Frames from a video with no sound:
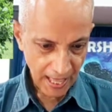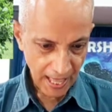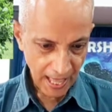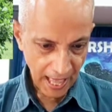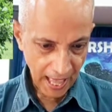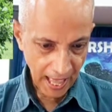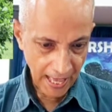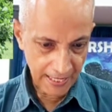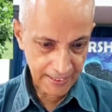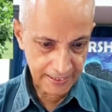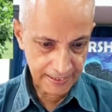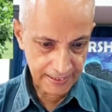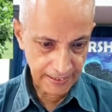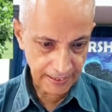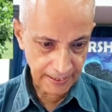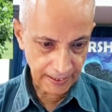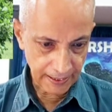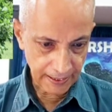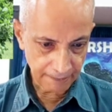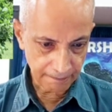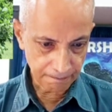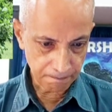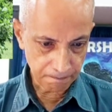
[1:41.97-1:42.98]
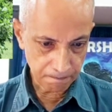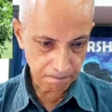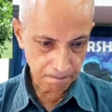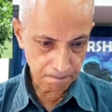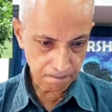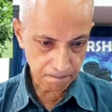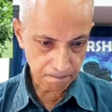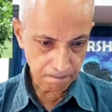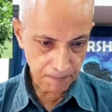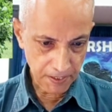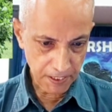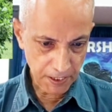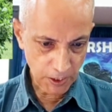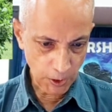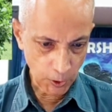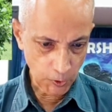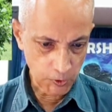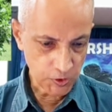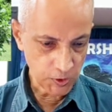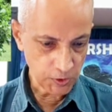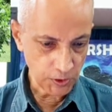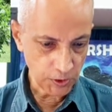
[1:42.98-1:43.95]
And he
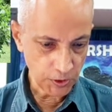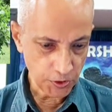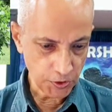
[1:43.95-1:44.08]
goes to the